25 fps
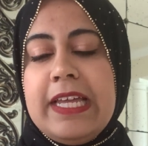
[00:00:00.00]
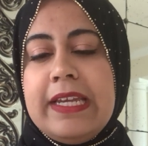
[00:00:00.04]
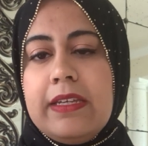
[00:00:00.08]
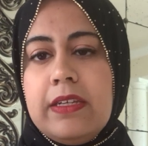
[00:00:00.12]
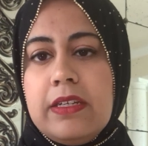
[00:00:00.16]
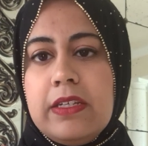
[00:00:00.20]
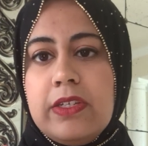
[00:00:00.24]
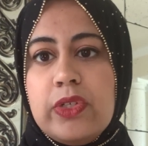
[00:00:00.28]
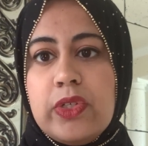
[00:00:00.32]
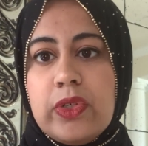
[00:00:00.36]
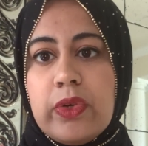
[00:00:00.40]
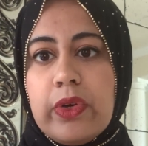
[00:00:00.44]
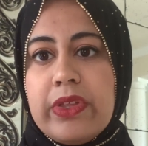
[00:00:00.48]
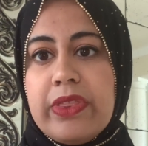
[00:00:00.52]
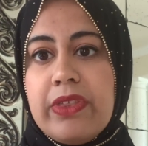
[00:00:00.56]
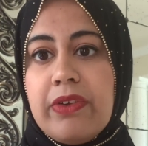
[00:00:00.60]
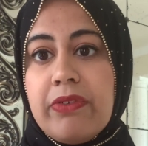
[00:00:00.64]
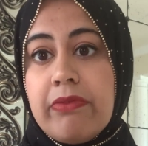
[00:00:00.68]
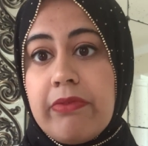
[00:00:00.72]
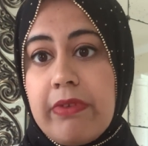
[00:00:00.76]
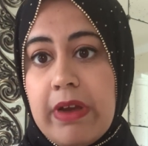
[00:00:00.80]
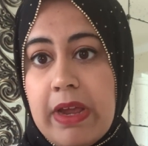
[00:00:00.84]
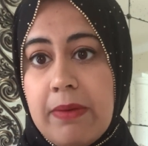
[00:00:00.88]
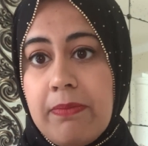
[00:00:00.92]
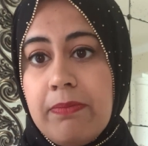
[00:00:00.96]
enjoy the
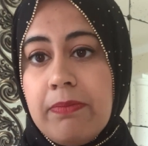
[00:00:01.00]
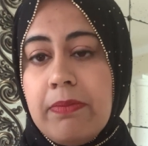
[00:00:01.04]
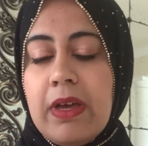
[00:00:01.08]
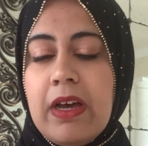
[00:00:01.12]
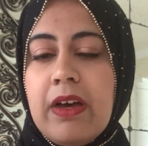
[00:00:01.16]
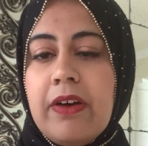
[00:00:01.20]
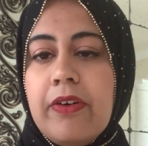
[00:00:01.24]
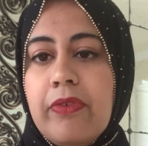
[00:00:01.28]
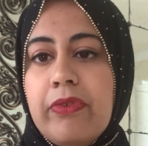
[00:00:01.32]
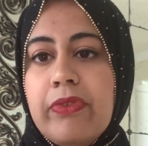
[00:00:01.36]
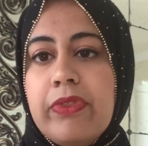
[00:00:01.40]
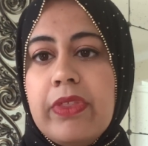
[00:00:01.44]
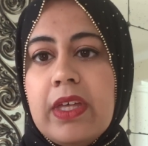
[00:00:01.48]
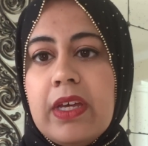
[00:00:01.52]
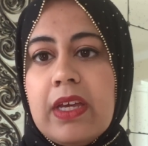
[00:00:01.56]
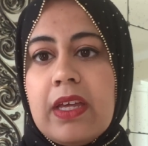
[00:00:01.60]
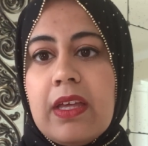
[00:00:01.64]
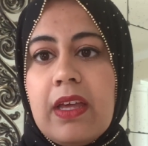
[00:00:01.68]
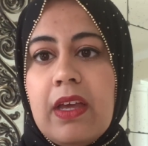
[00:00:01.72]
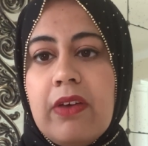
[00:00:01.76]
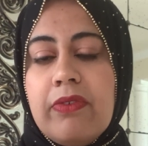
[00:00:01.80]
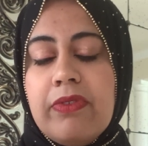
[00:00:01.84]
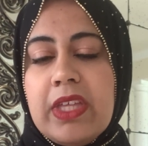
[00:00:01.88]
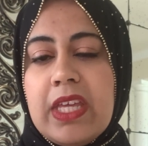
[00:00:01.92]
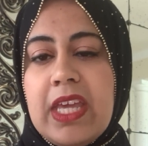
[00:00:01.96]
rim of
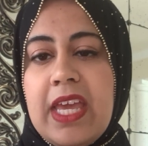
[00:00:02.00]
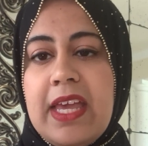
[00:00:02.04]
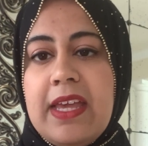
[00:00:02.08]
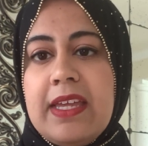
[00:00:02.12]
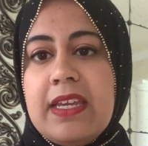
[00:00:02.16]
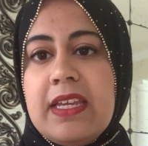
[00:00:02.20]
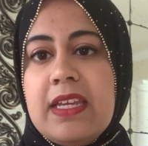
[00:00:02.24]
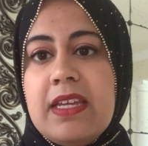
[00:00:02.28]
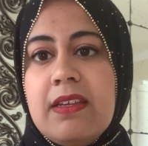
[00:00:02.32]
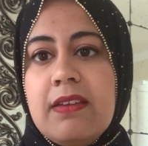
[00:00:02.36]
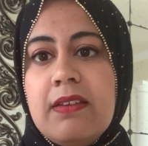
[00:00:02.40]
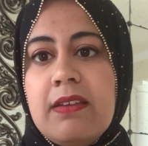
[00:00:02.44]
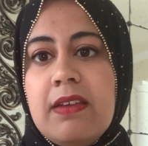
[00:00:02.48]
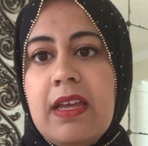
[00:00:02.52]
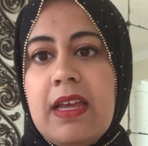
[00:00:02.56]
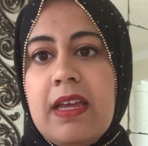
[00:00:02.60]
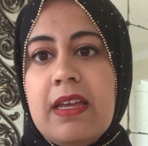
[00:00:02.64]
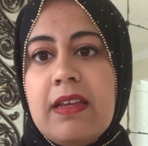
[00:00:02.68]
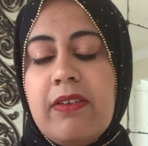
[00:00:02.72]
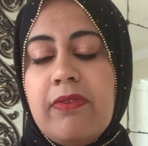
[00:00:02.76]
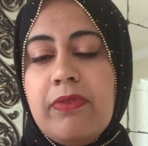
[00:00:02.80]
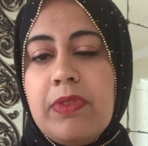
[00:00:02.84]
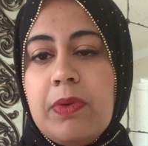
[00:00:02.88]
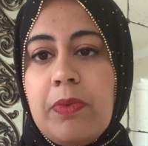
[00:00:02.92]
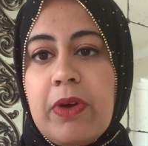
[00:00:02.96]
the canyon,
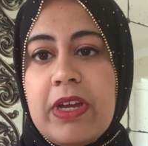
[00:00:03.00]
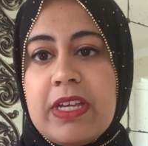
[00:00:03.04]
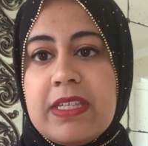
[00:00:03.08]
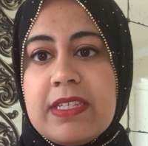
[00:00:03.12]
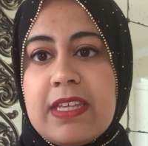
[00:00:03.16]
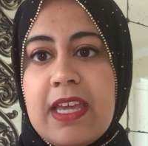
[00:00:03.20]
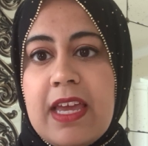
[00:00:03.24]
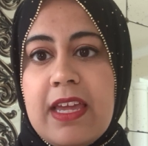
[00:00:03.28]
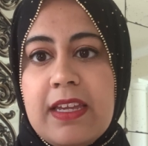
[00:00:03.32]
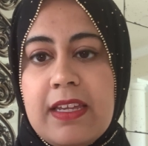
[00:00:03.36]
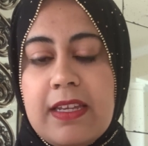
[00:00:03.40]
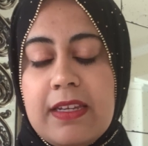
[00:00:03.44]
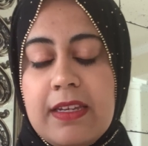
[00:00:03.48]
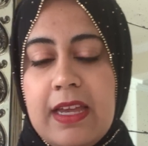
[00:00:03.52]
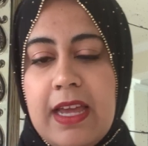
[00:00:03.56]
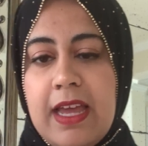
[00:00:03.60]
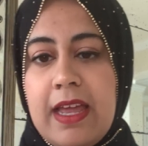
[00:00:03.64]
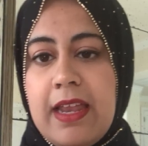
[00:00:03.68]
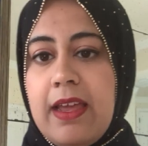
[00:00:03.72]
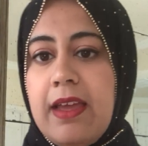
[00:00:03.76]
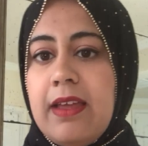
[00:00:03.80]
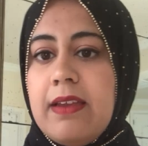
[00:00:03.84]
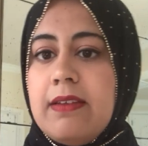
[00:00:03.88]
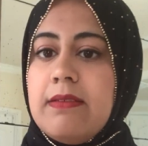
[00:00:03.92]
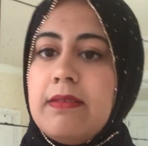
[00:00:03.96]
of the Bryce Canyon,
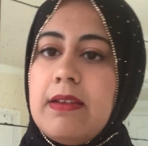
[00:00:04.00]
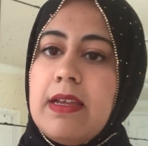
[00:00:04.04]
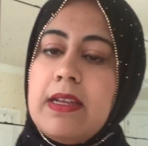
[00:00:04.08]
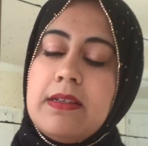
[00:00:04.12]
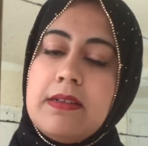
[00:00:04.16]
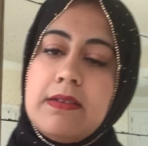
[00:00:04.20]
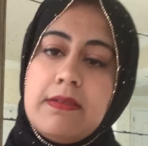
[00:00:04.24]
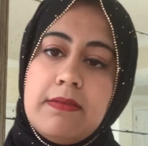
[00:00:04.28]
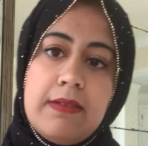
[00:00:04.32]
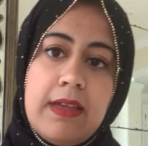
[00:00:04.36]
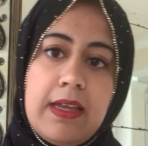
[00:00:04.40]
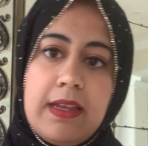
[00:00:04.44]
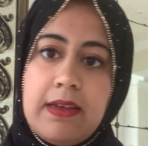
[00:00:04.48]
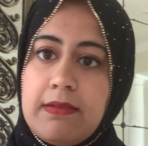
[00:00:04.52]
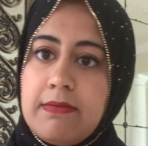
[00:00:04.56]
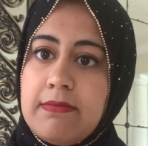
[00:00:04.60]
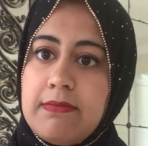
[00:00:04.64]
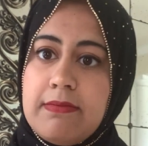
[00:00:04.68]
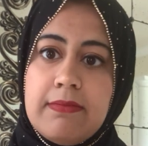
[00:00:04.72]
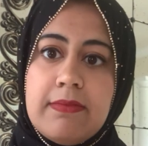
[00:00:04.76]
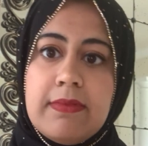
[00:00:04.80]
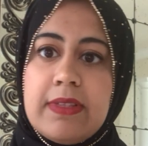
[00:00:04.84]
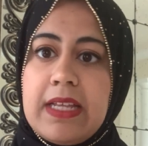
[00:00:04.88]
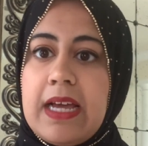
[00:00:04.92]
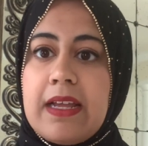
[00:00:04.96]
and
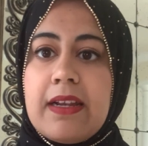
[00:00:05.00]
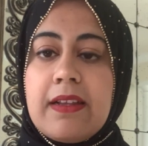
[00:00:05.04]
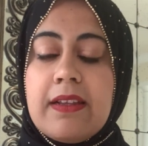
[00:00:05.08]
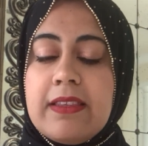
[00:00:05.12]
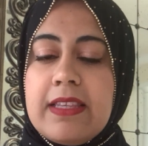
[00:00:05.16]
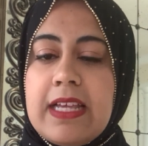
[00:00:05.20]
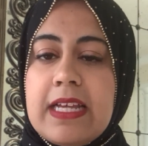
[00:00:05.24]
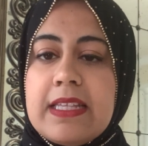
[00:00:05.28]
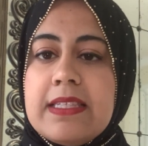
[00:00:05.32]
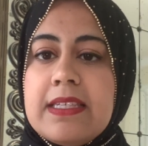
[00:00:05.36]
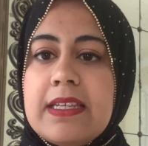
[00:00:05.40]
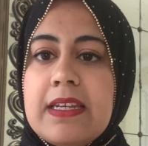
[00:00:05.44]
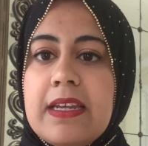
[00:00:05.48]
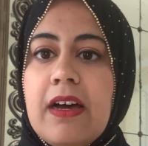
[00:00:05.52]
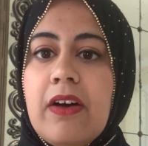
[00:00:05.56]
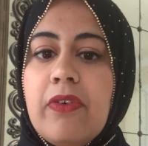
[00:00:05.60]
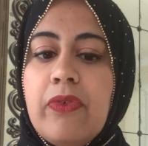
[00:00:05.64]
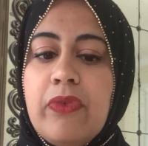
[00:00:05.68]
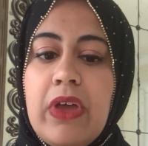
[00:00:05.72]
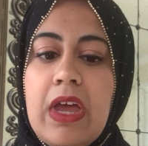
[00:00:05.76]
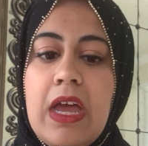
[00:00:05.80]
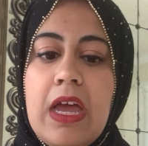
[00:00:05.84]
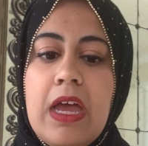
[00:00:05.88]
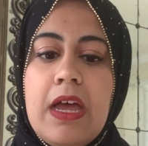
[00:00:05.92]
that's enough.